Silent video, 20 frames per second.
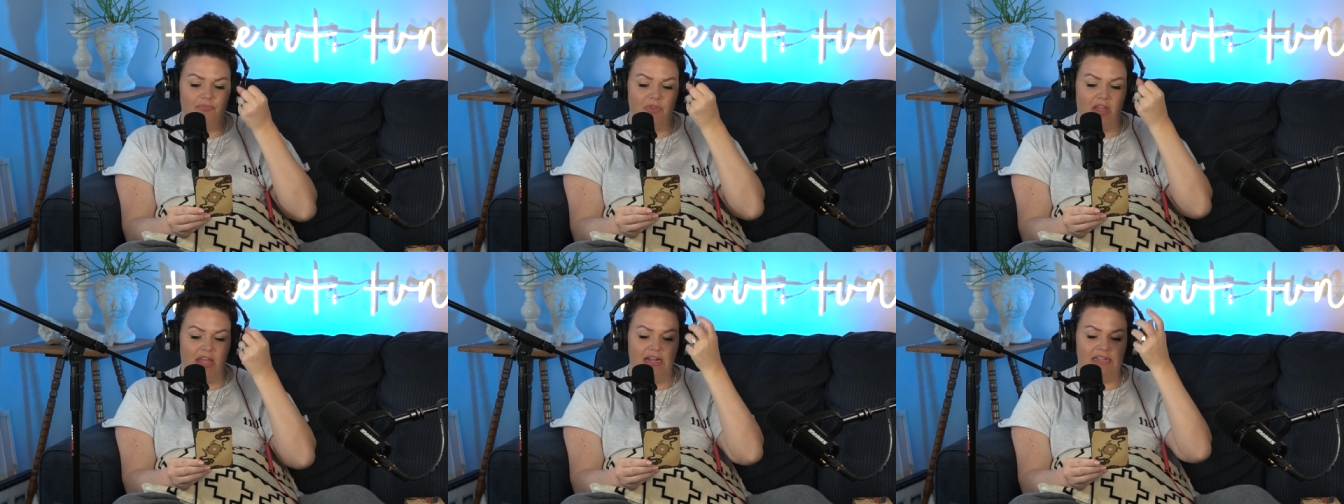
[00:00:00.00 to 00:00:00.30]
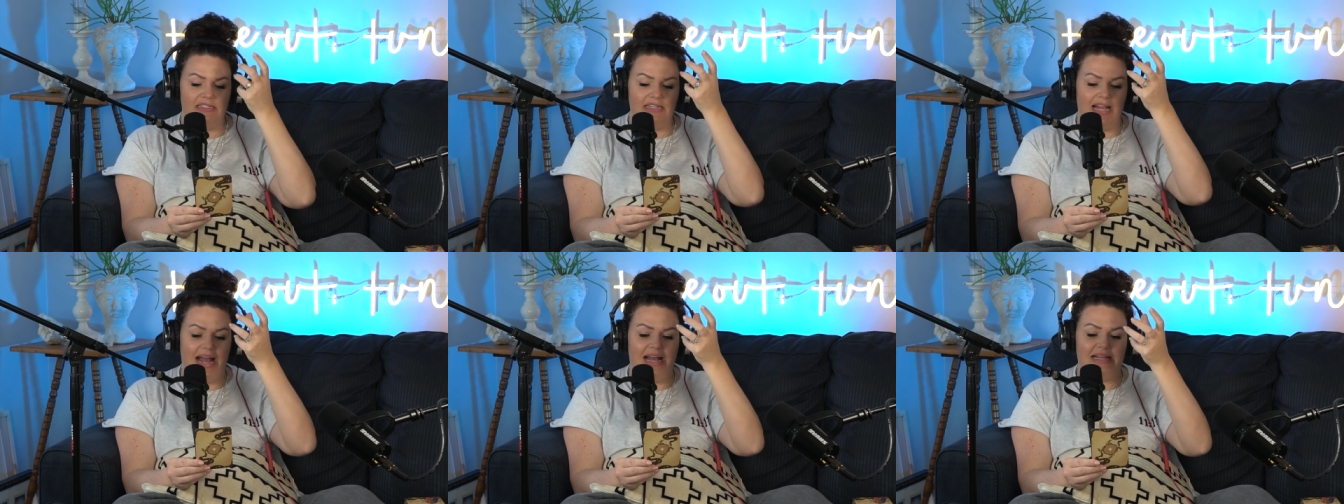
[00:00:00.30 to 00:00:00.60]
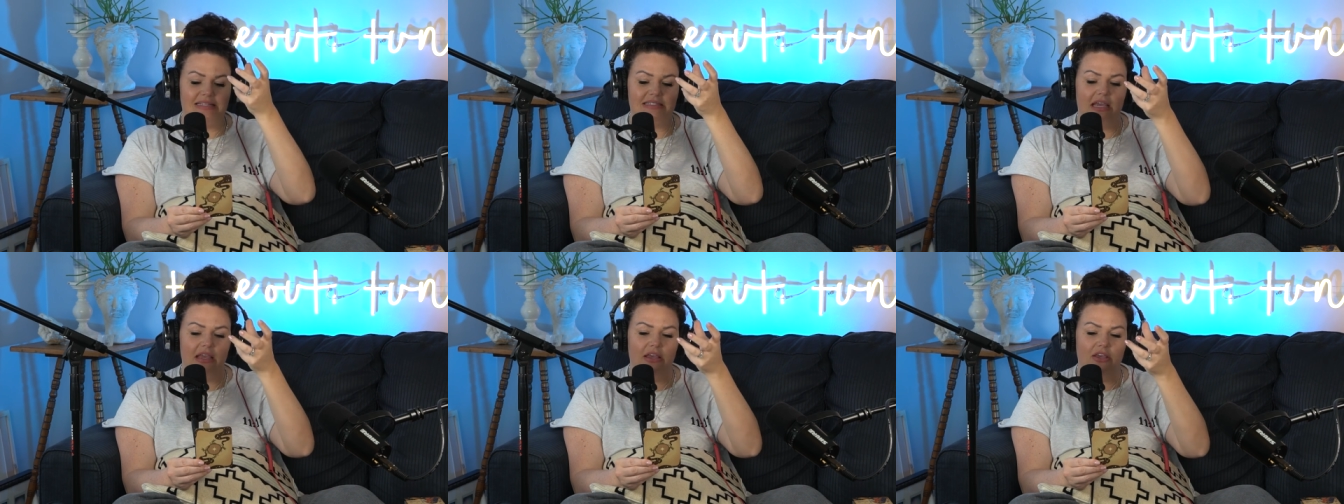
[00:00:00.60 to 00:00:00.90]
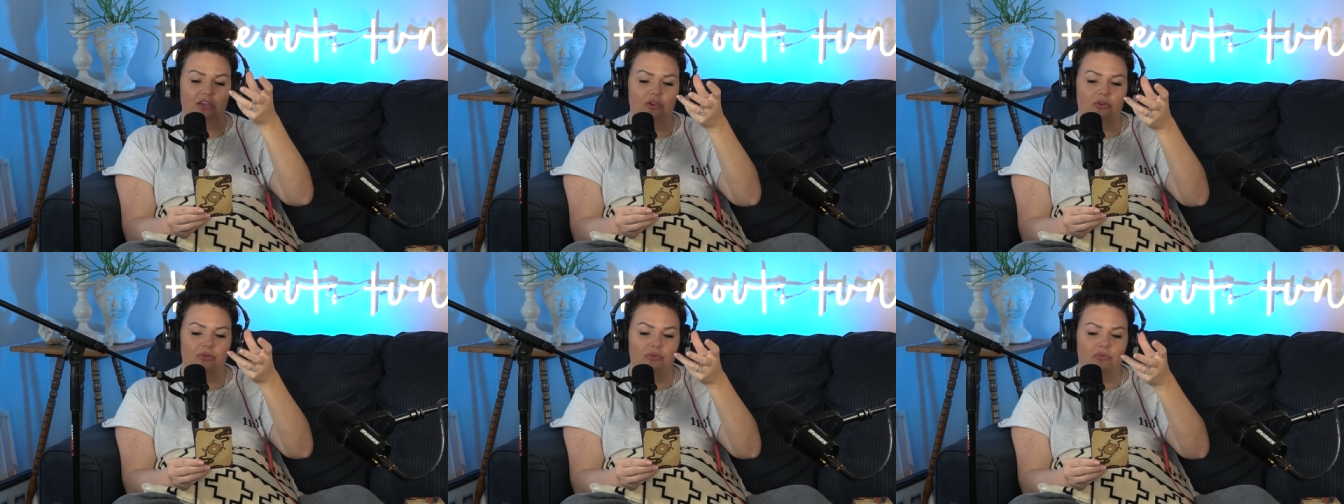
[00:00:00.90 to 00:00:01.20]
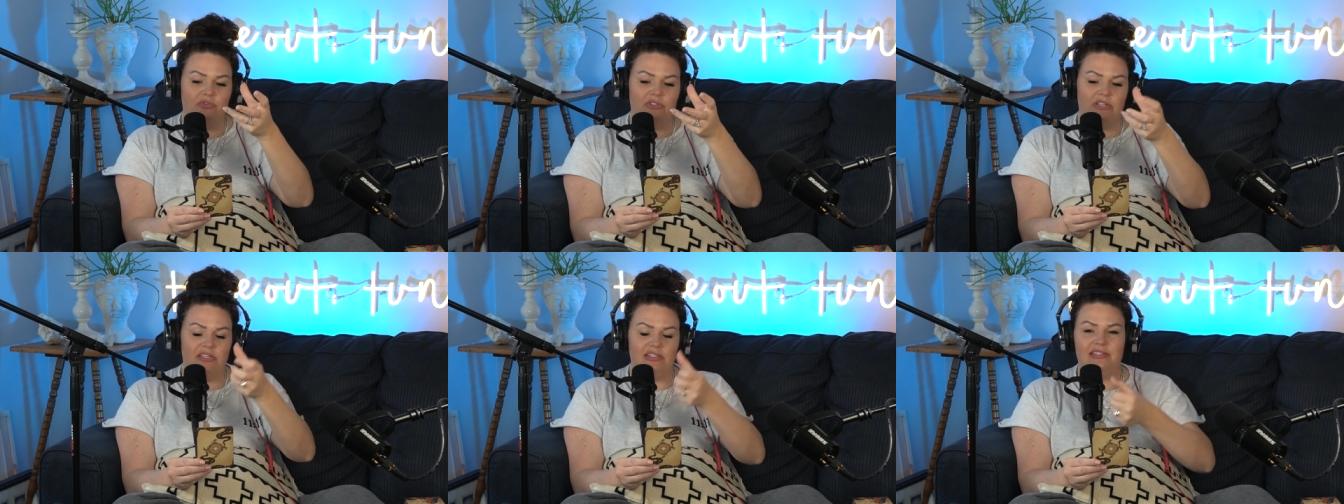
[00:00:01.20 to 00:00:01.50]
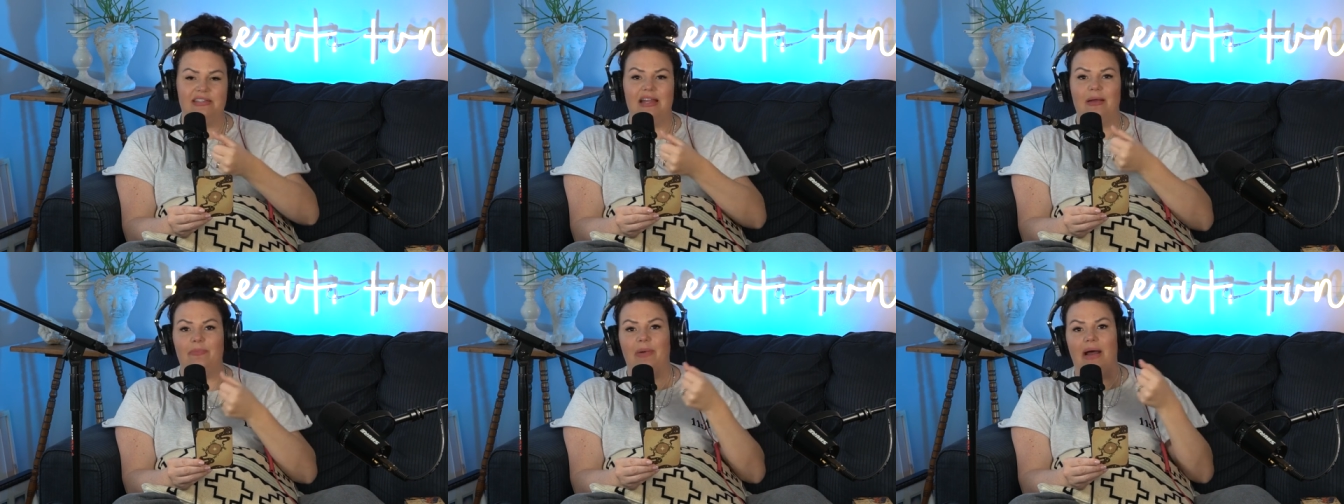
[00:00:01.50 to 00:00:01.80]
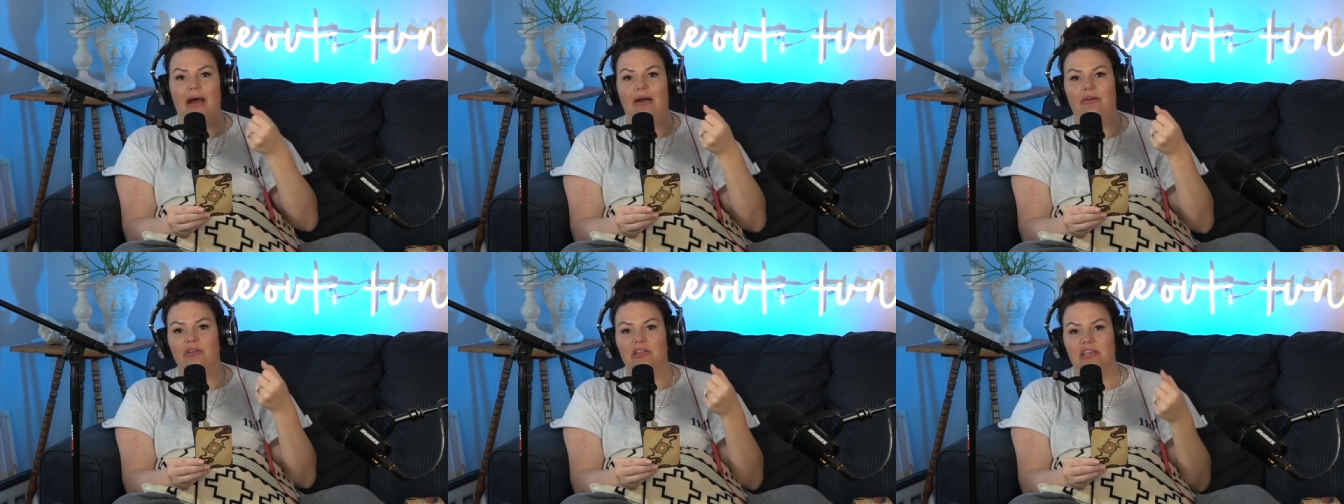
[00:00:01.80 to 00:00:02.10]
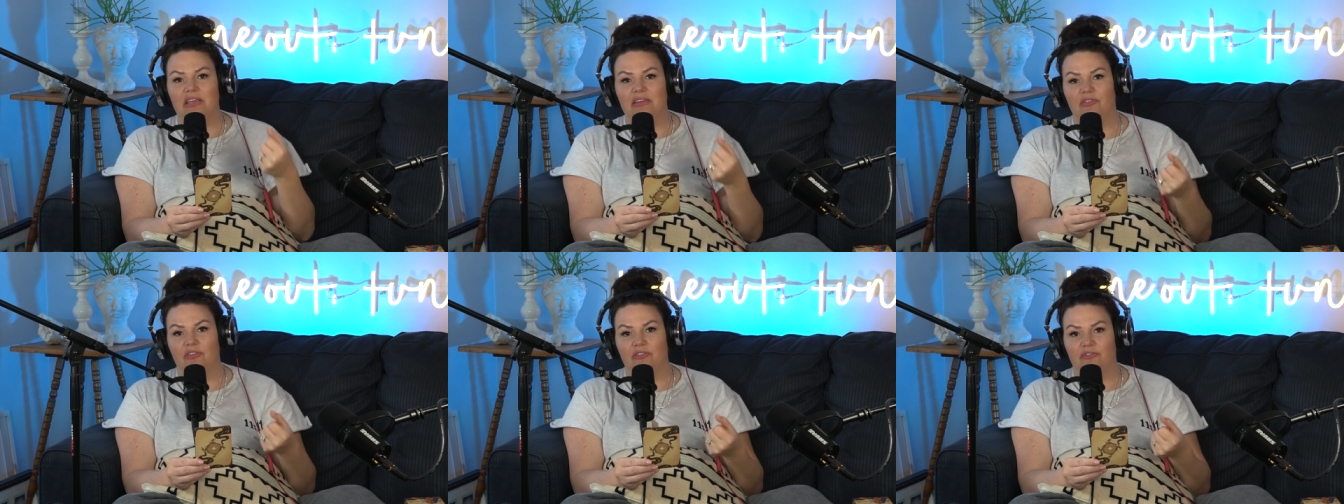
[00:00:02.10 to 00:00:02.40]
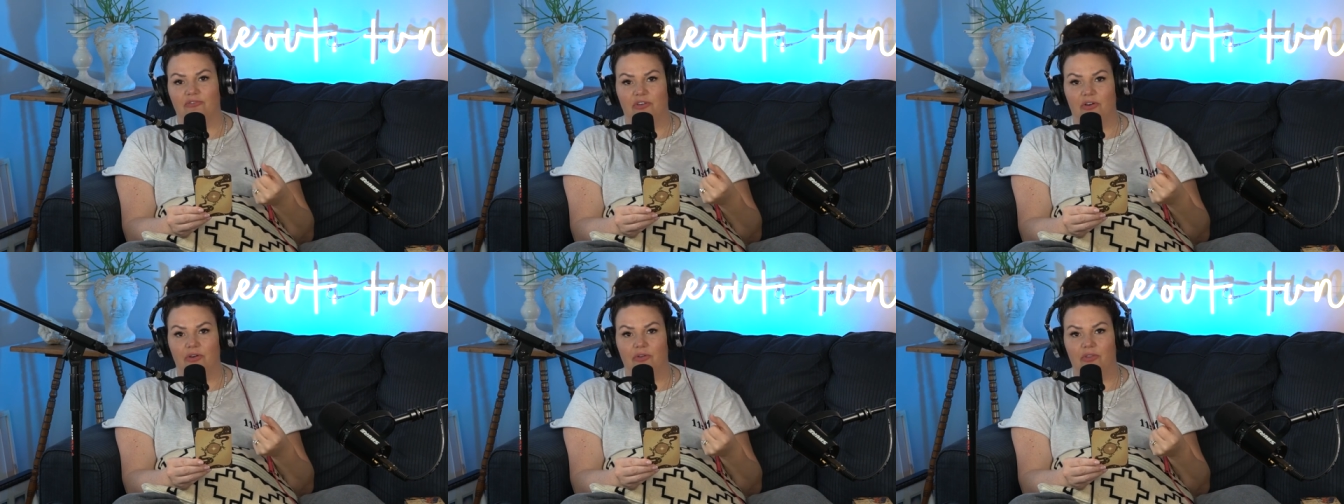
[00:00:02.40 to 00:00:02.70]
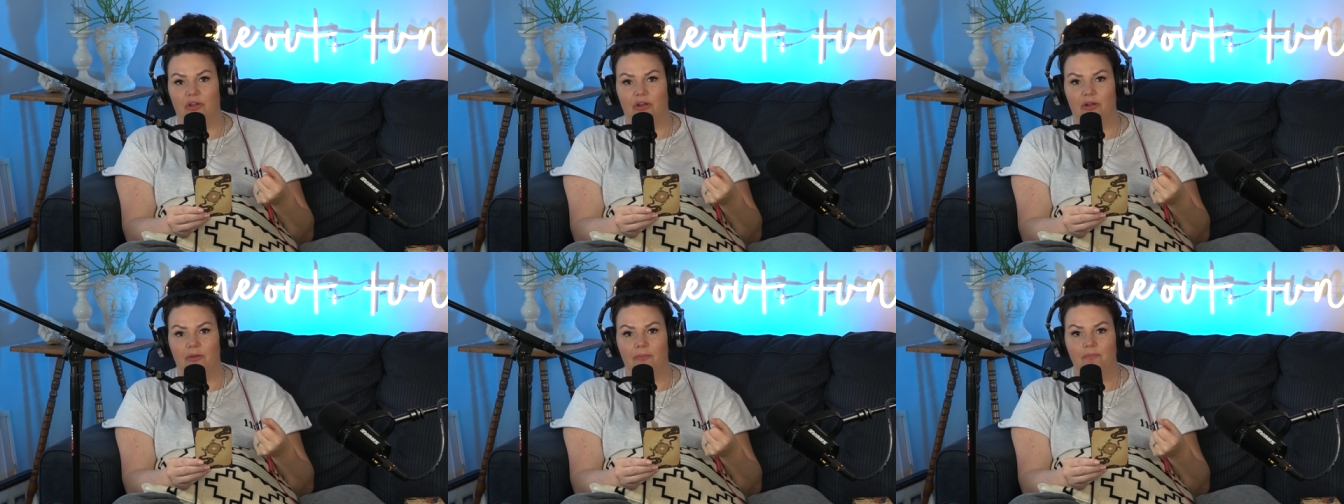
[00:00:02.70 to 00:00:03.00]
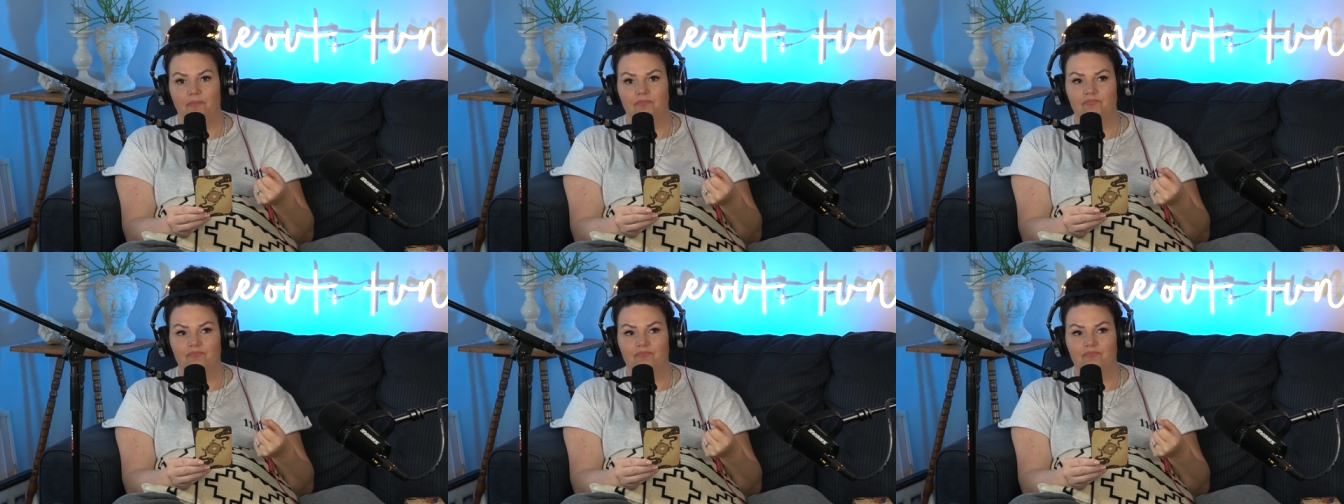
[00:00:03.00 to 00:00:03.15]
And it's asking you to step out even further.